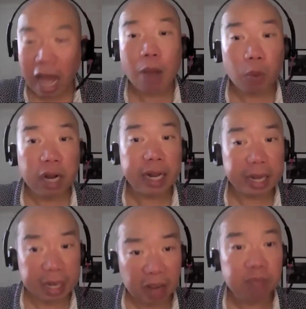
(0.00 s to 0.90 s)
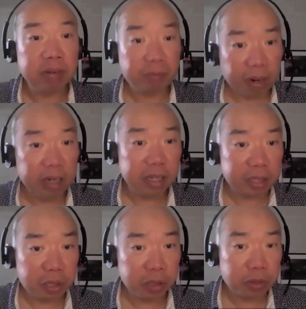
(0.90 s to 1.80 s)
I work at a government-funded
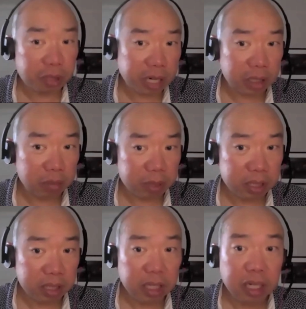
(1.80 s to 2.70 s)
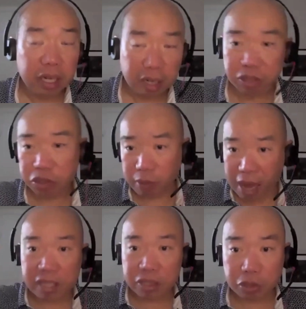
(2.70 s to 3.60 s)
institute to tackle obesity. And so
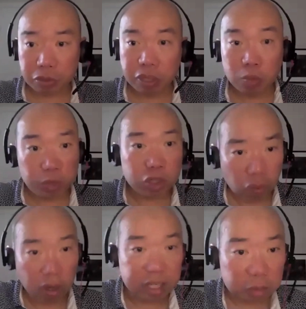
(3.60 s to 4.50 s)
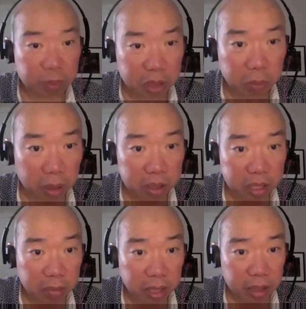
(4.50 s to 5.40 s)
as a unit, we try and speak to
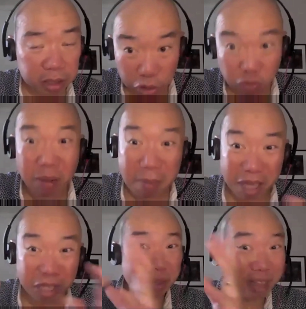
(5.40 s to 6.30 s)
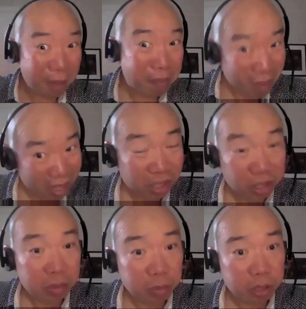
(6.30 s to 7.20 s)
policymakers to try and make sure that
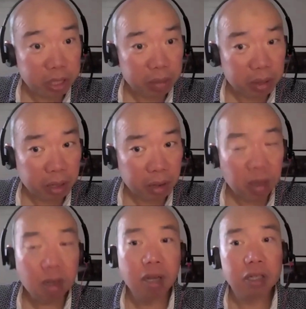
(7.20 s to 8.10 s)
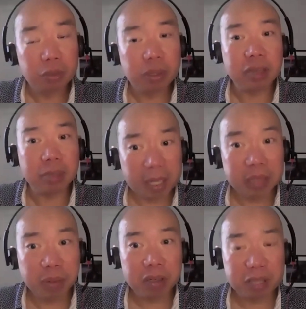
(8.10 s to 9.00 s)
message is pushed out there, so that the
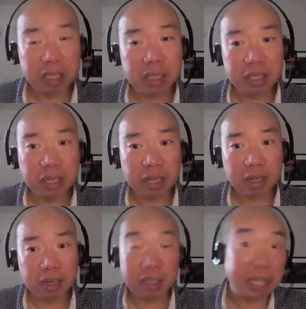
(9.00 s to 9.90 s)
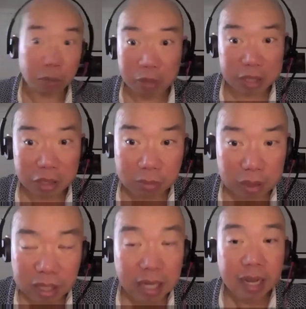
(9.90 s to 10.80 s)
best policies, they don't listen to
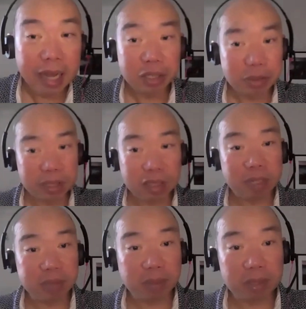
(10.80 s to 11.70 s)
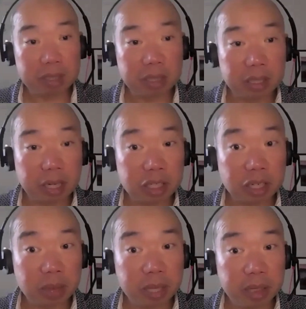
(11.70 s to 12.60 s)
us, and so that the best policies are
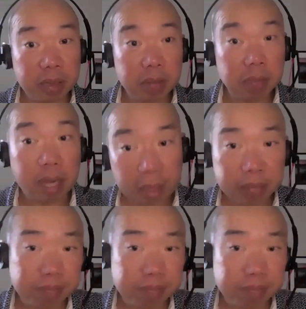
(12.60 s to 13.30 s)
actually being made.